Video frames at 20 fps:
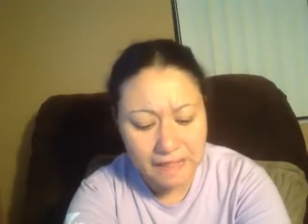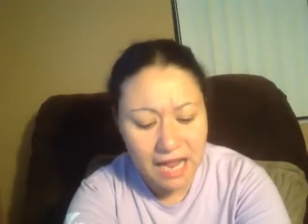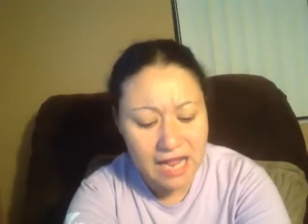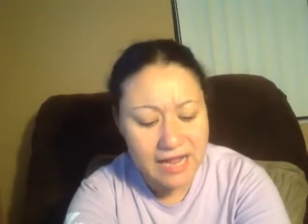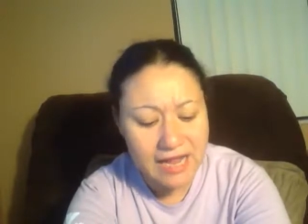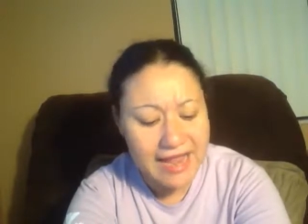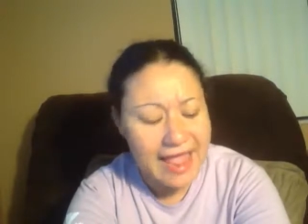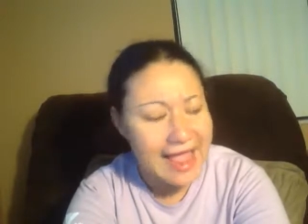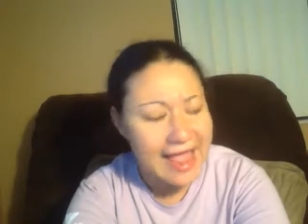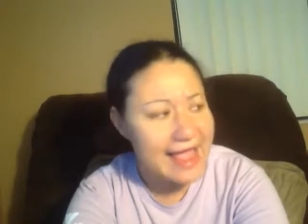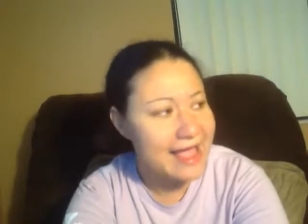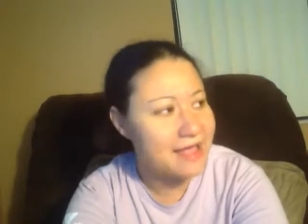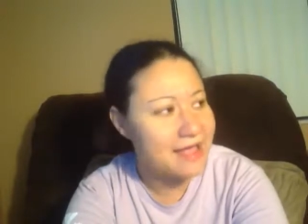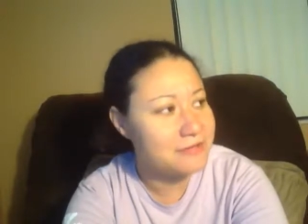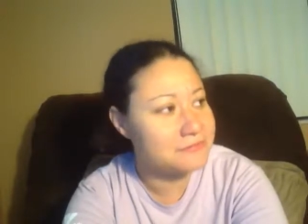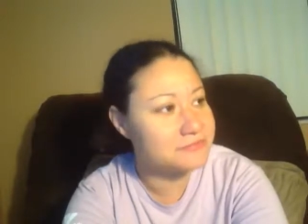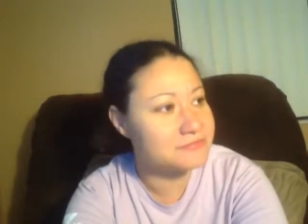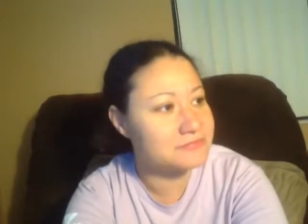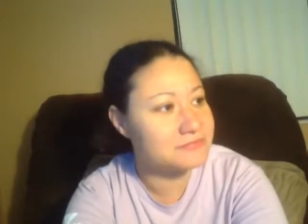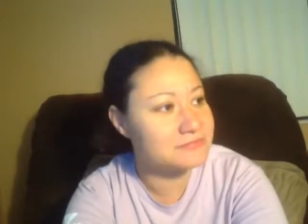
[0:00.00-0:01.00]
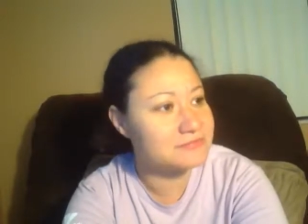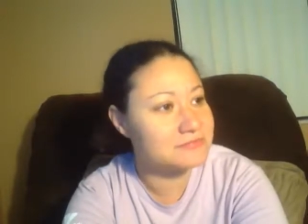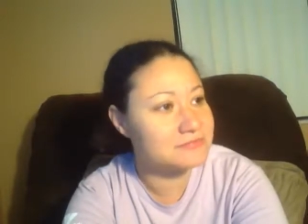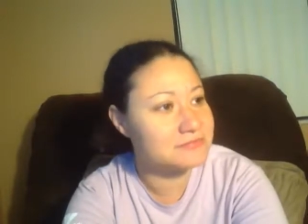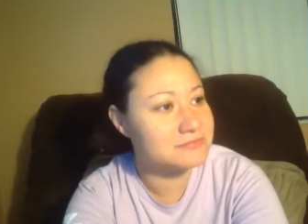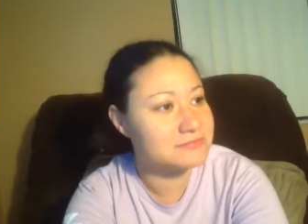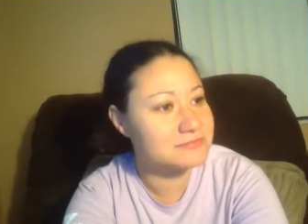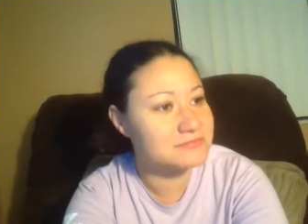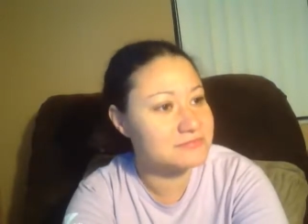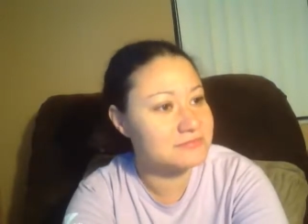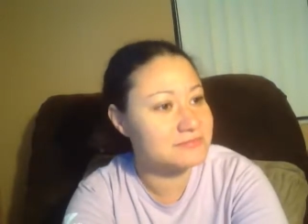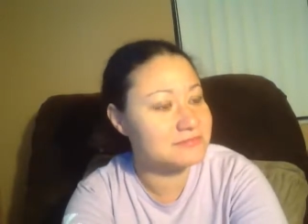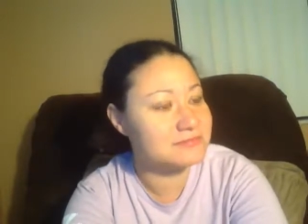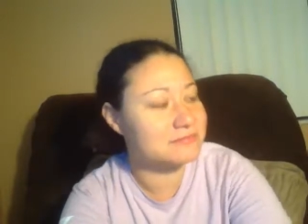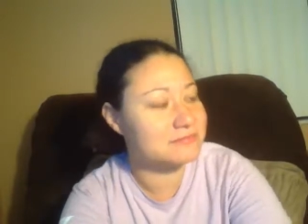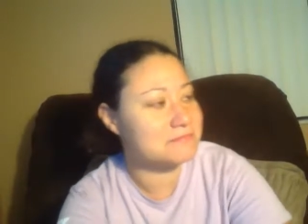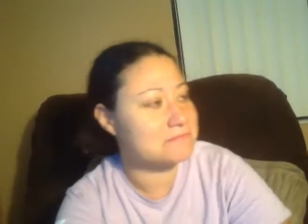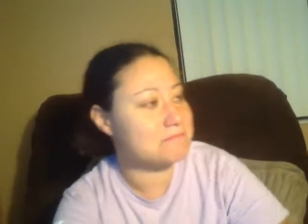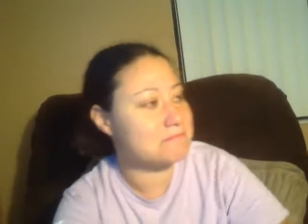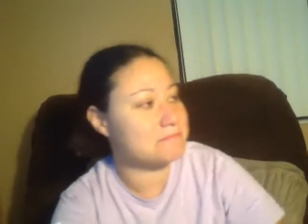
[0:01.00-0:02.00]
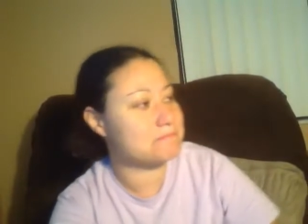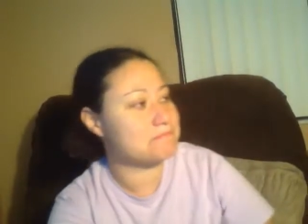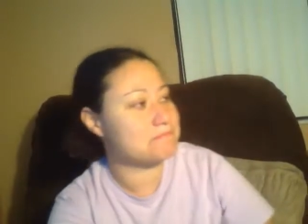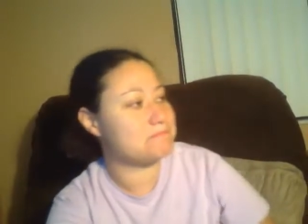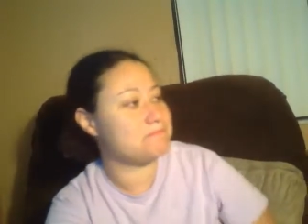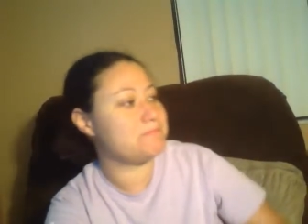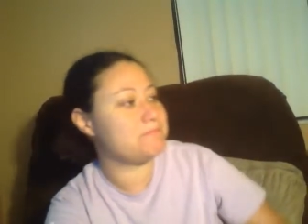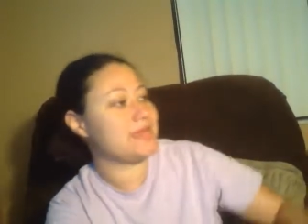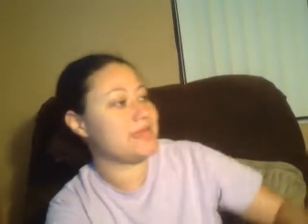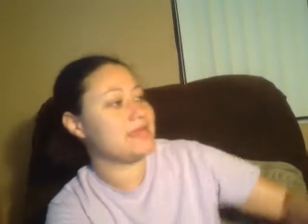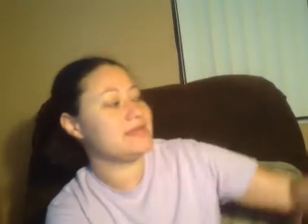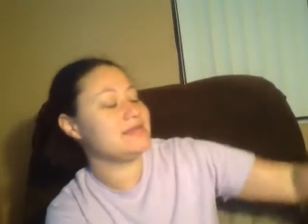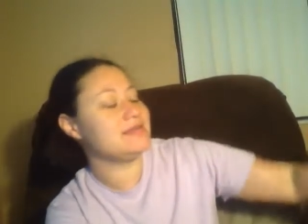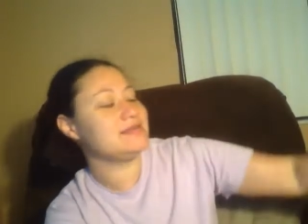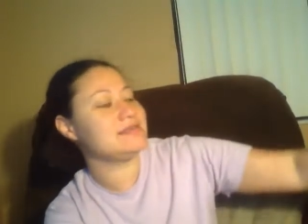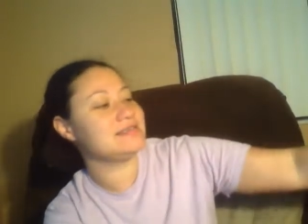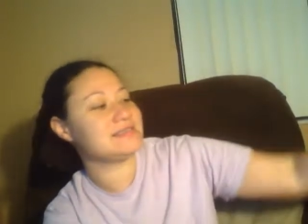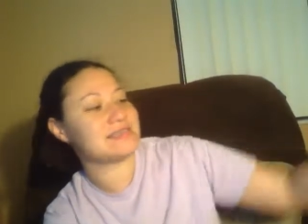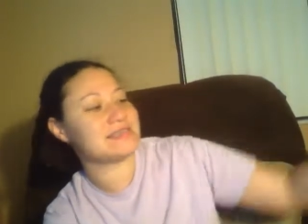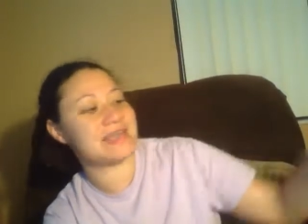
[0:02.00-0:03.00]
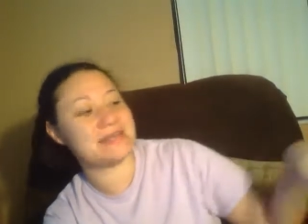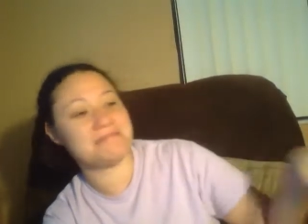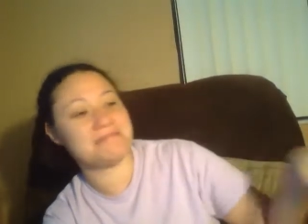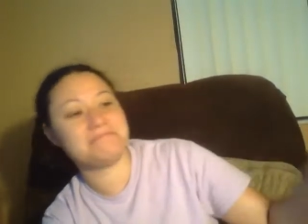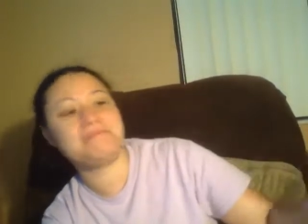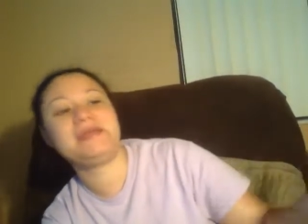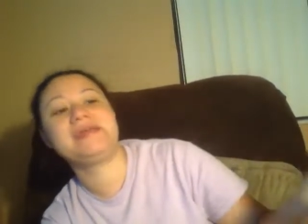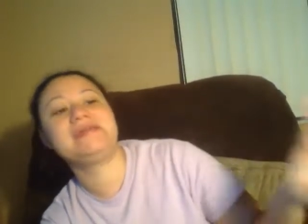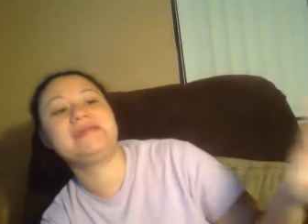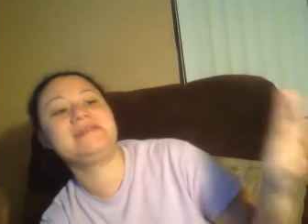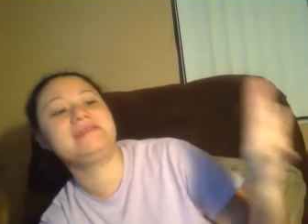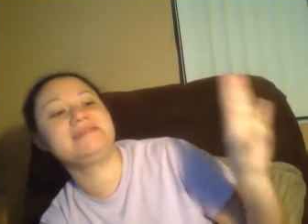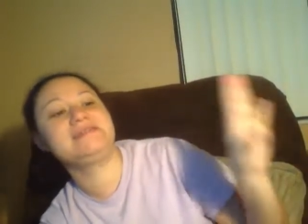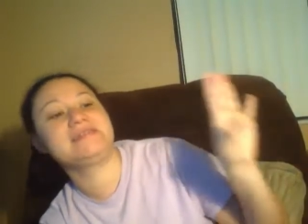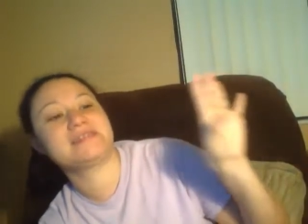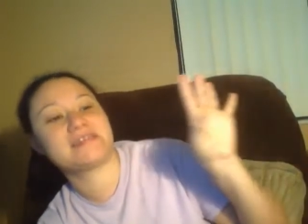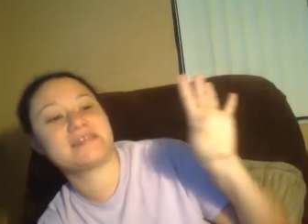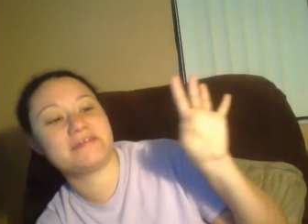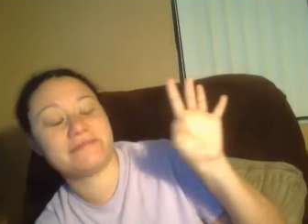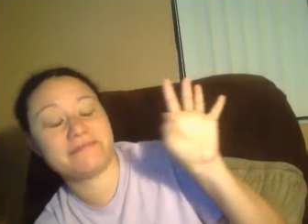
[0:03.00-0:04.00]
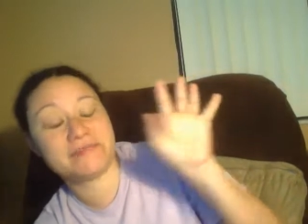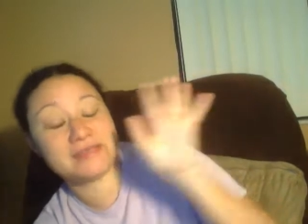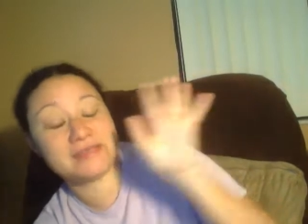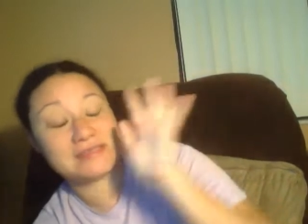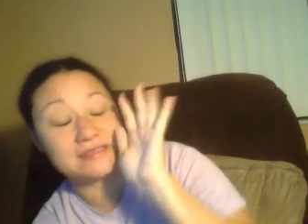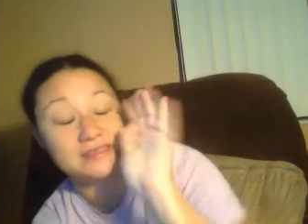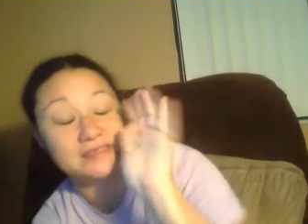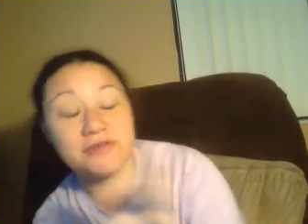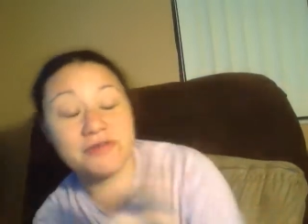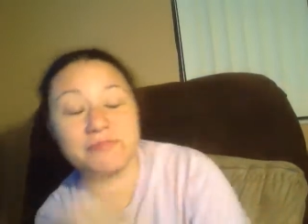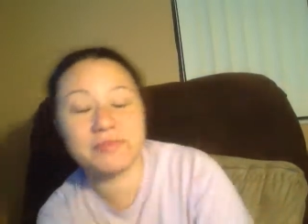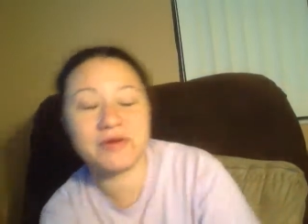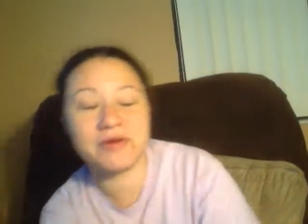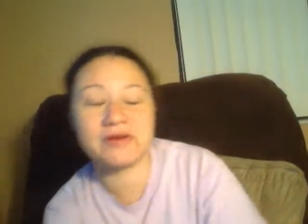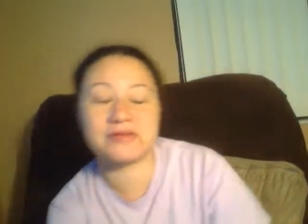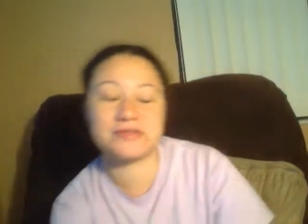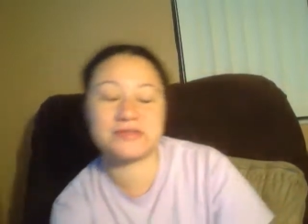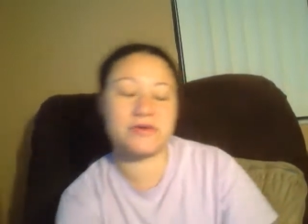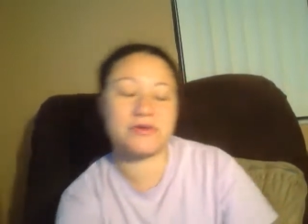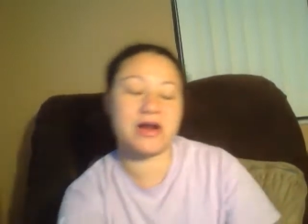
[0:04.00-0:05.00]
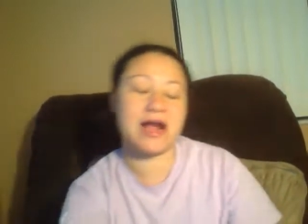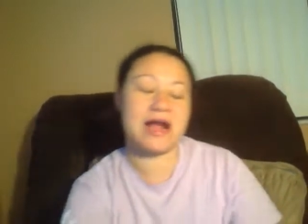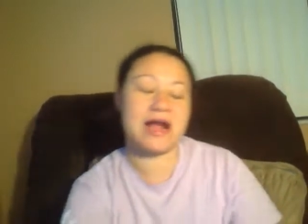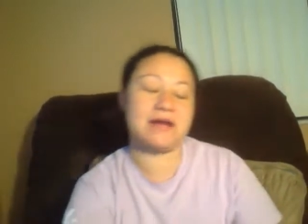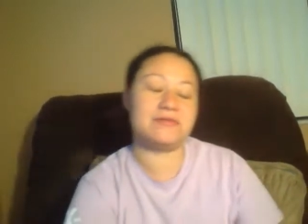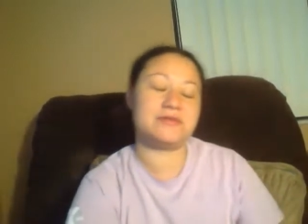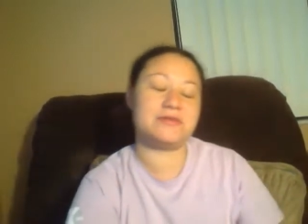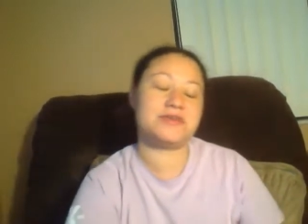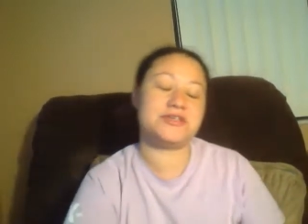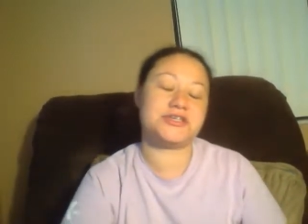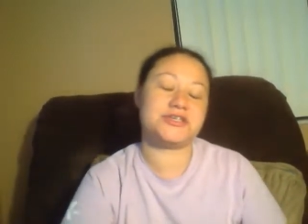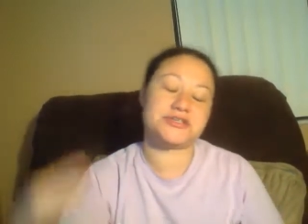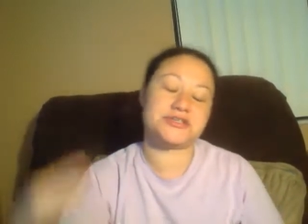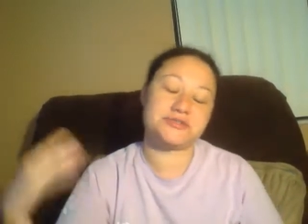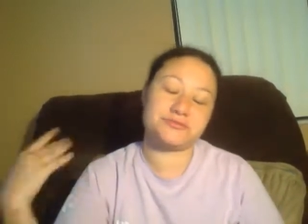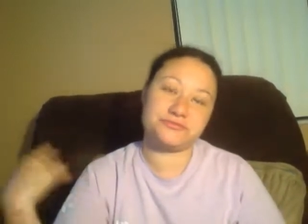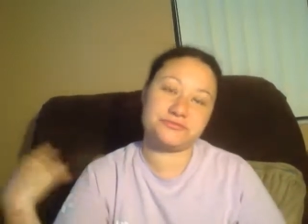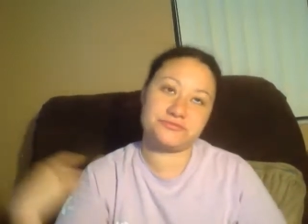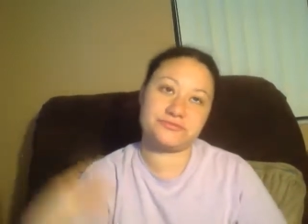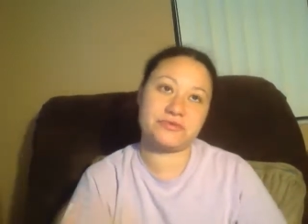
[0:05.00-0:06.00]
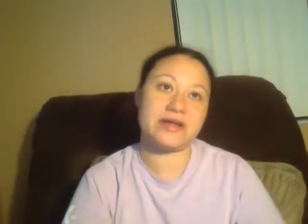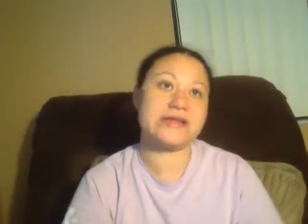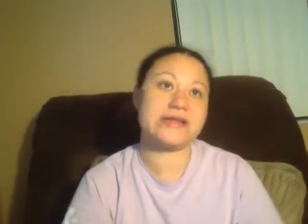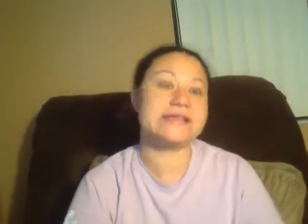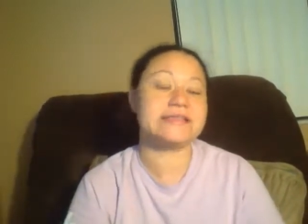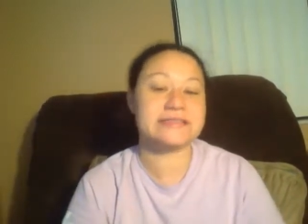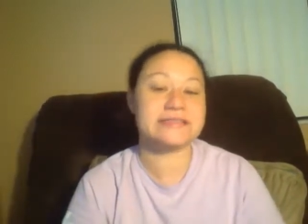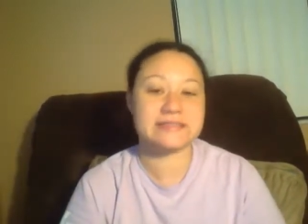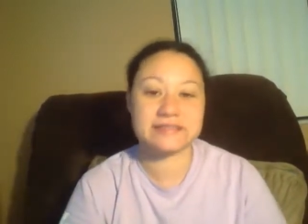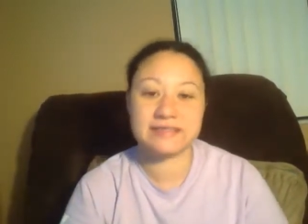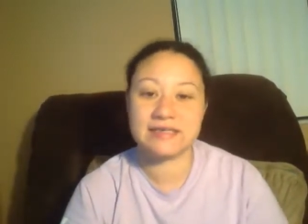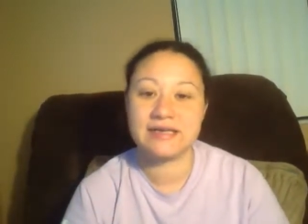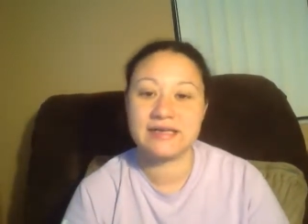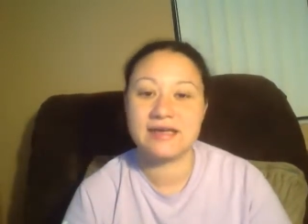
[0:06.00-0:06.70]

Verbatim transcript: I have bins and bins of these notebooks where I would just write.